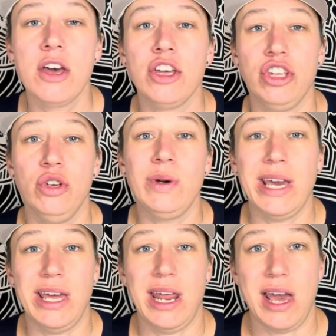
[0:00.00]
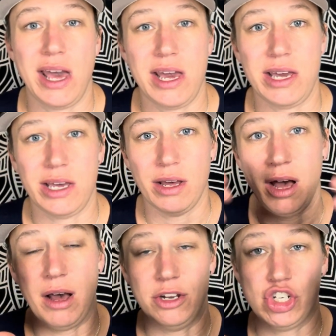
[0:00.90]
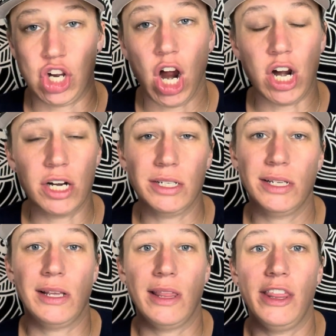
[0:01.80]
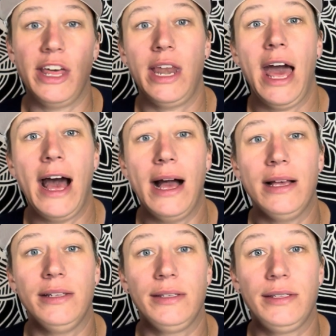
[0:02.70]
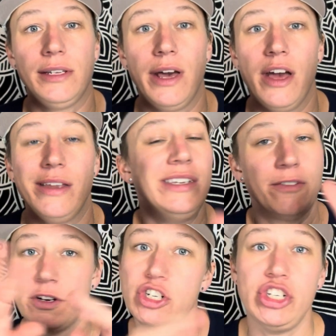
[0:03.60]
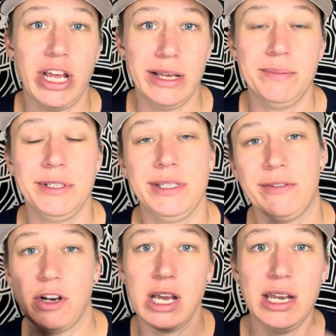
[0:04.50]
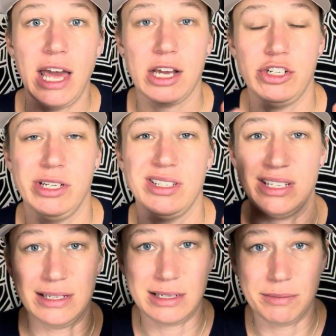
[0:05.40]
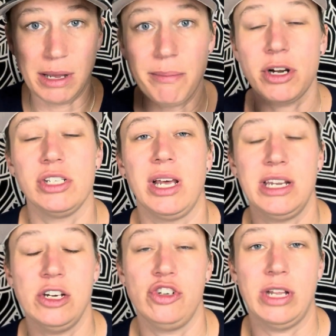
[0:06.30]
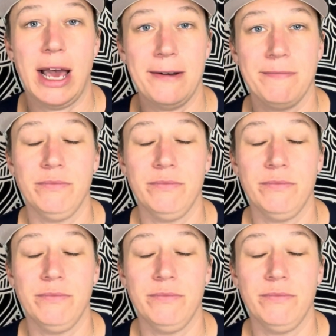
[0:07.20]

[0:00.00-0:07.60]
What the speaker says: you get a chart that has different shapes, different connections, and some numbers on each side.